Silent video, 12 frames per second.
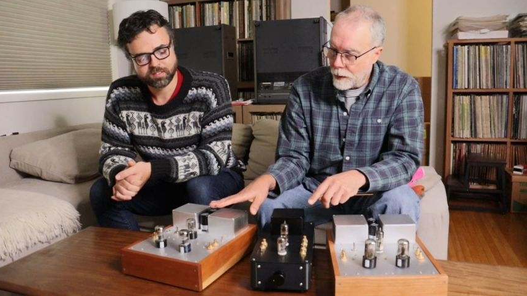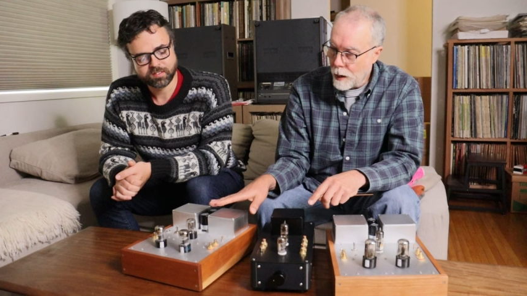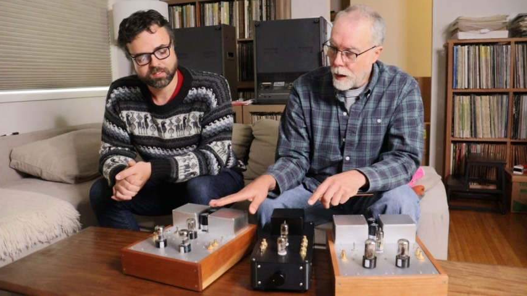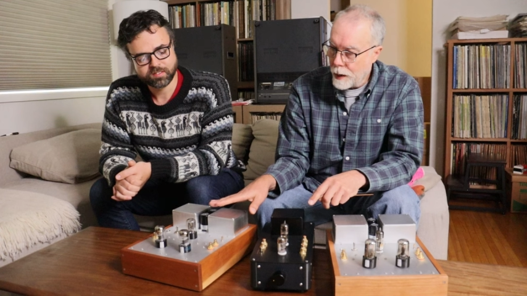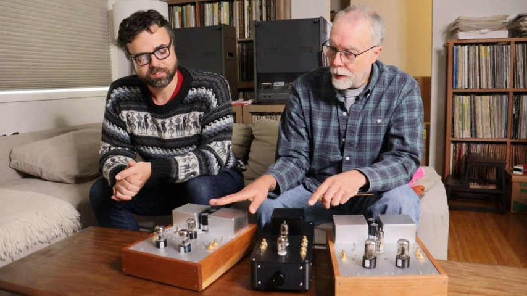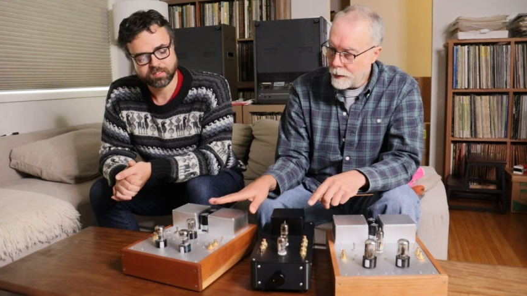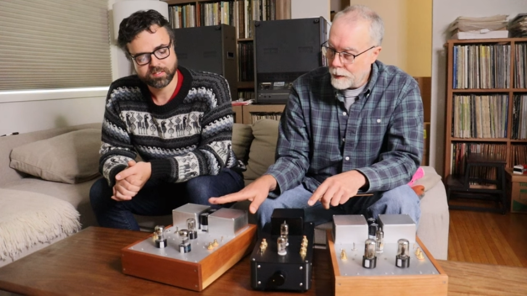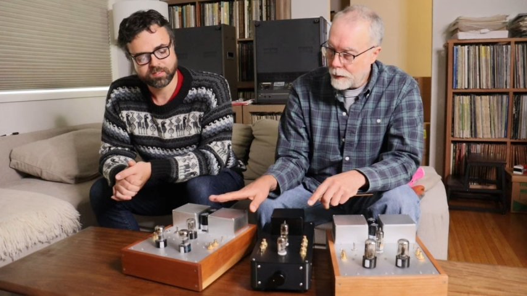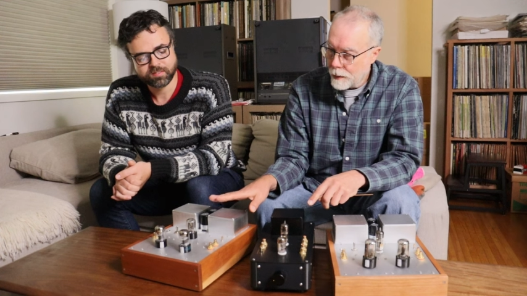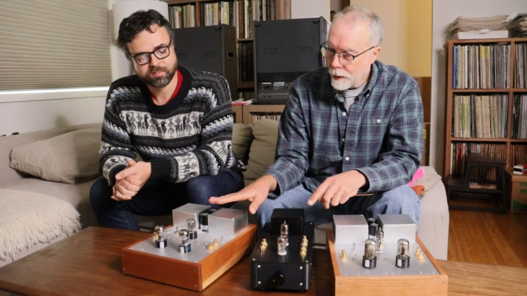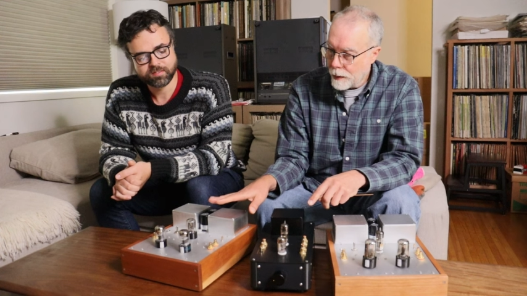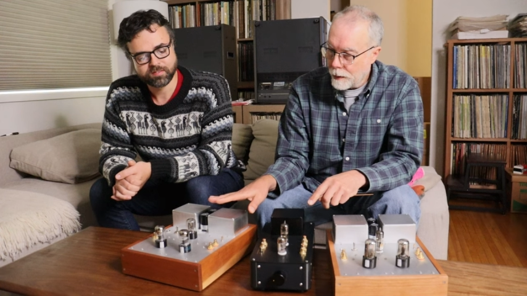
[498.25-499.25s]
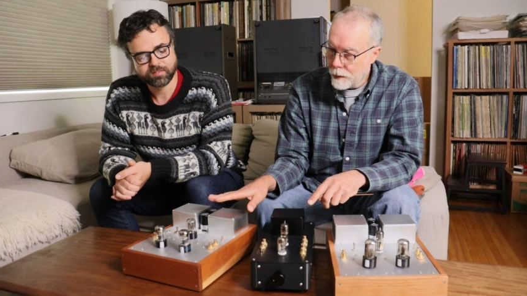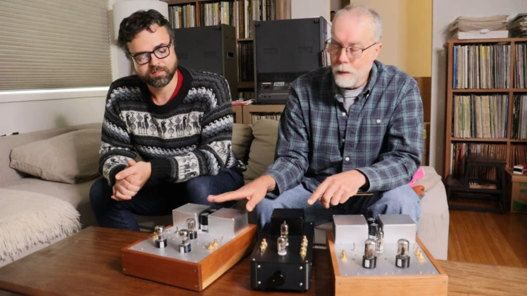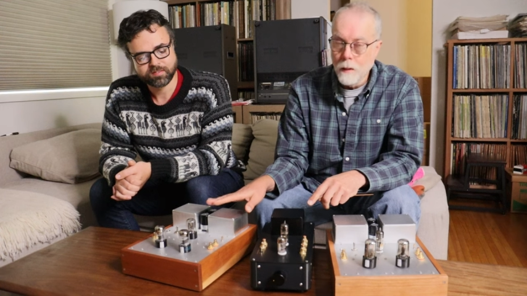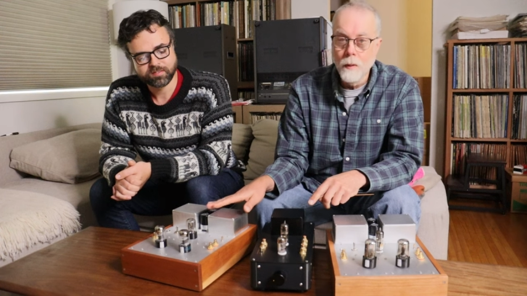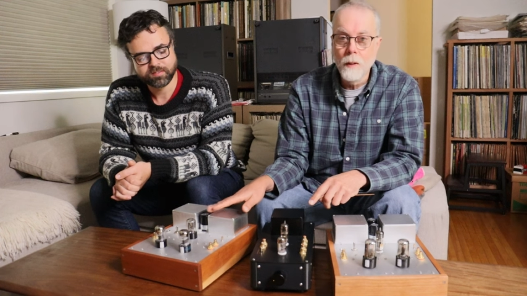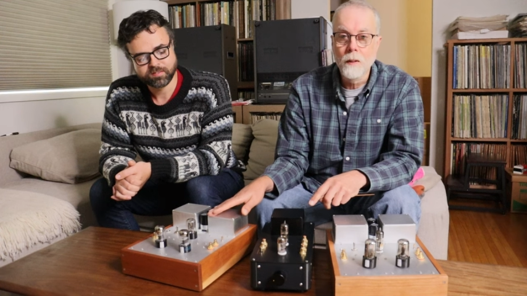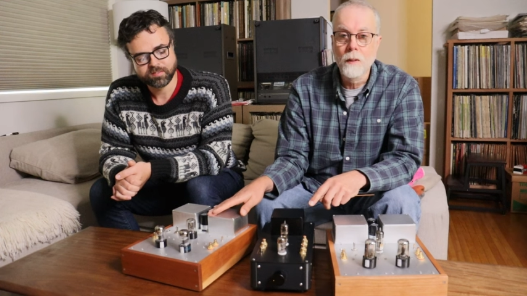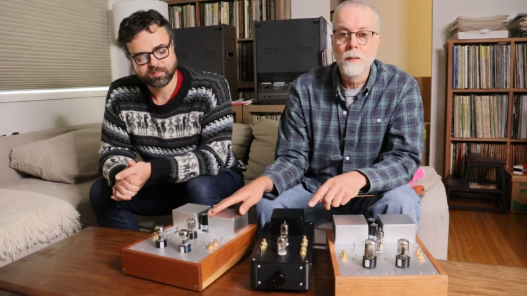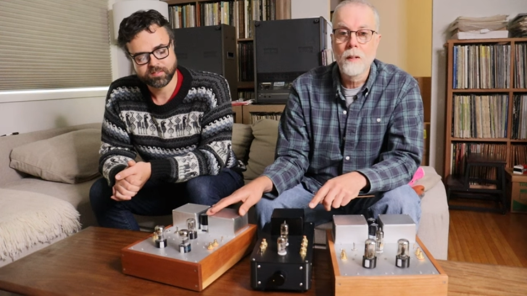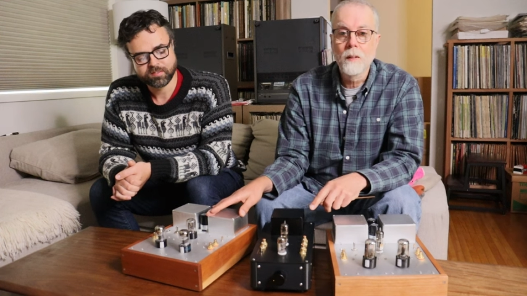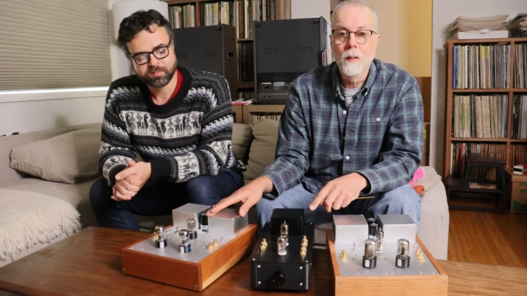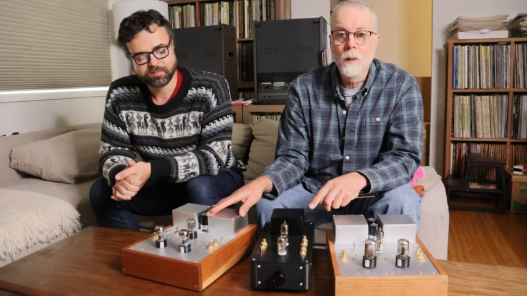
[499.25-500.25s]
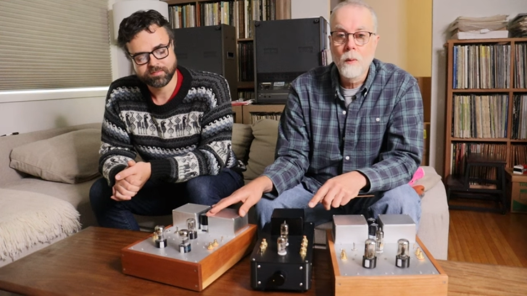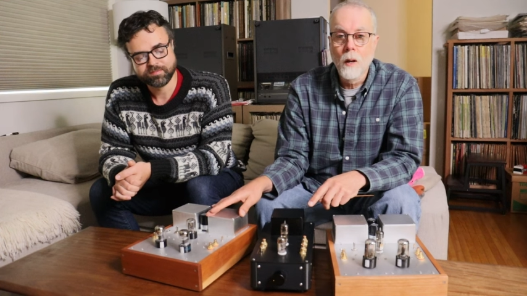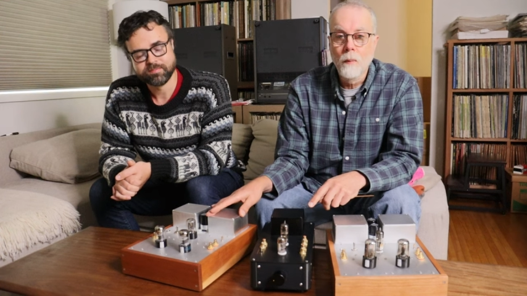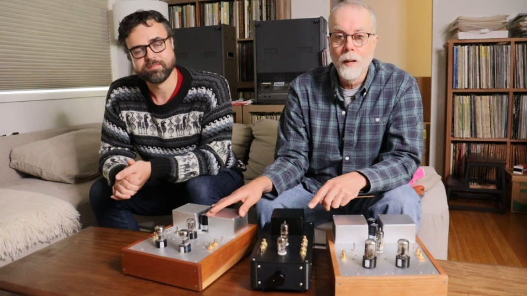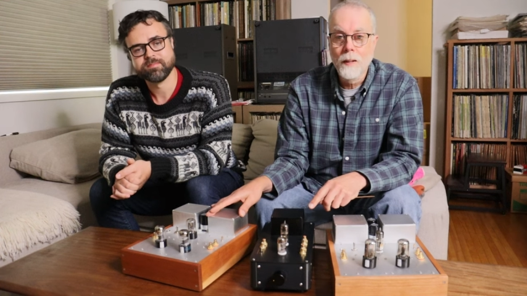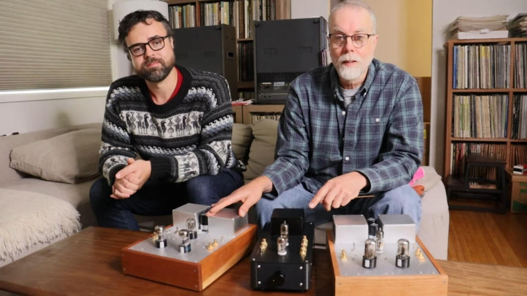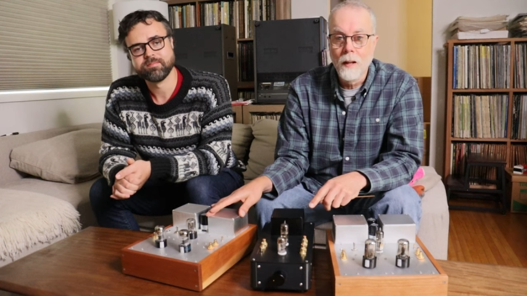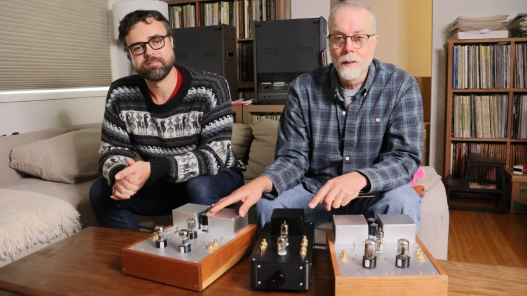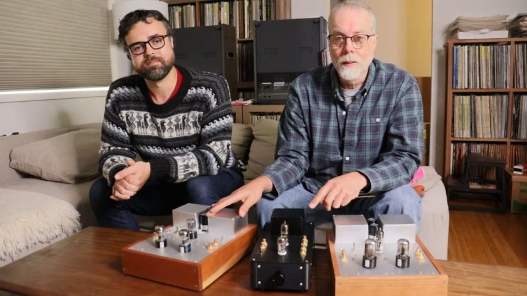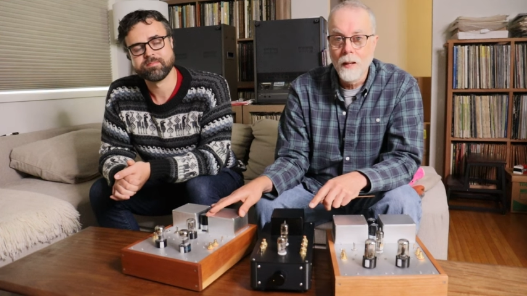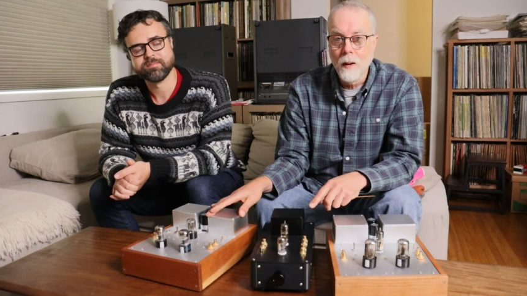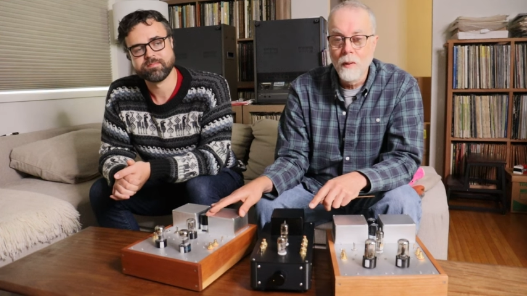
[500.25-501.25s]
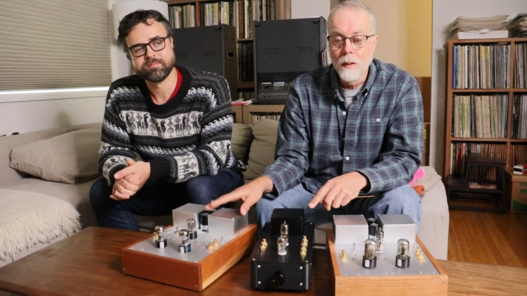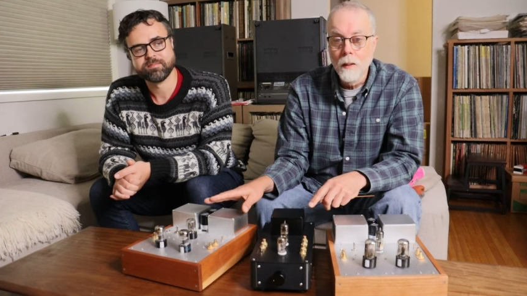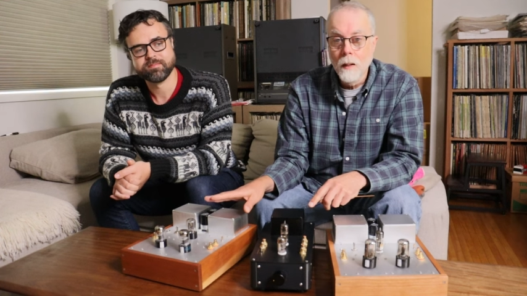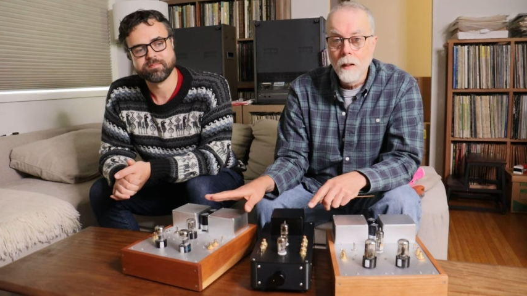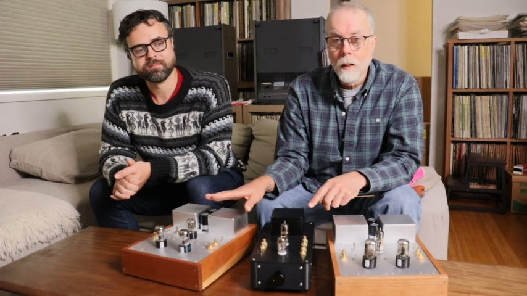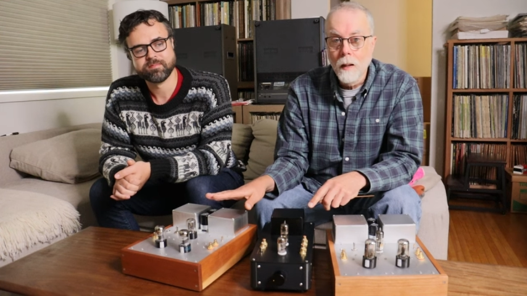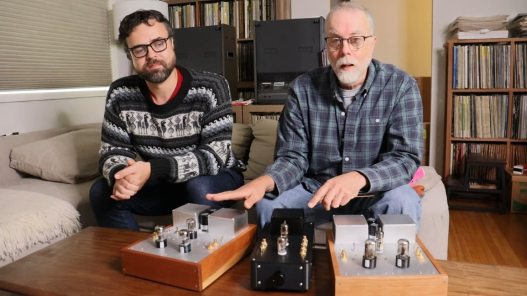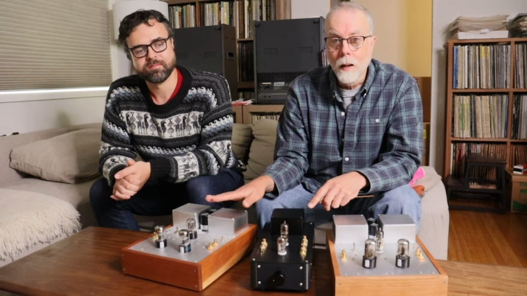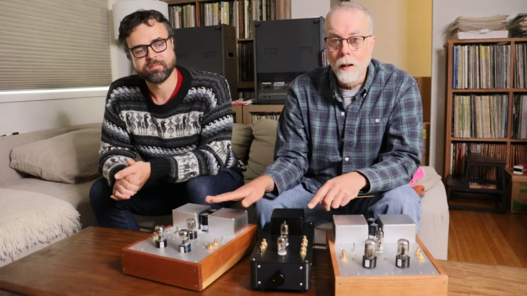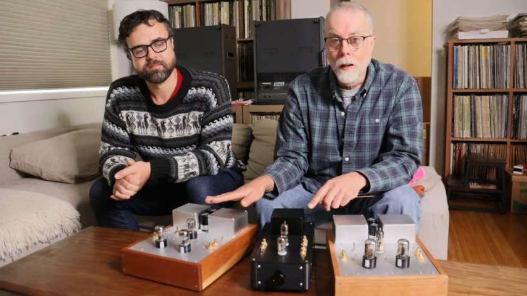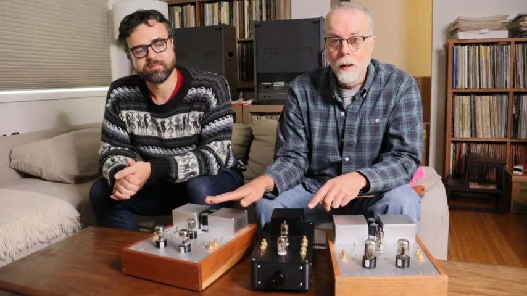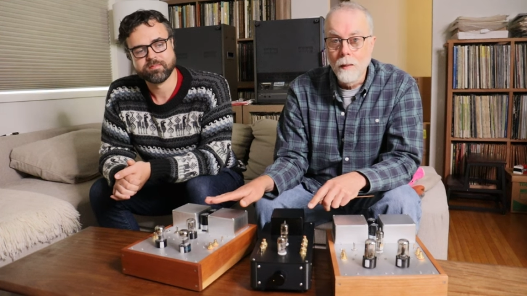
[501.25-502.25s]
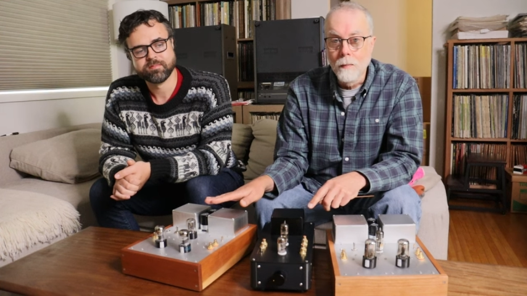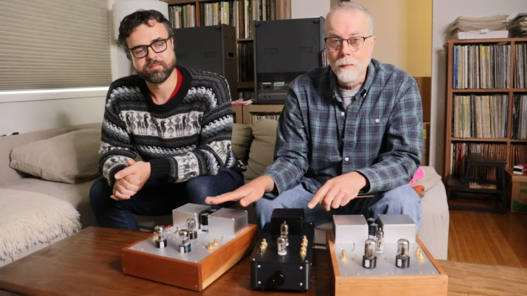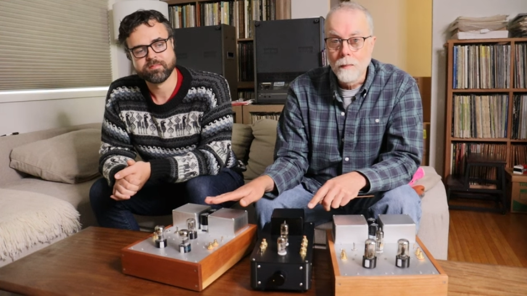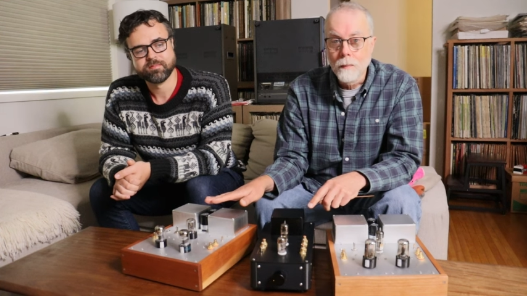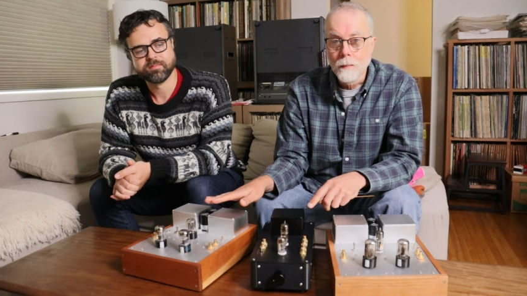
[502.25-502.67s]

Speaker 1: line uh, Universal 6 or 12 SL7 um,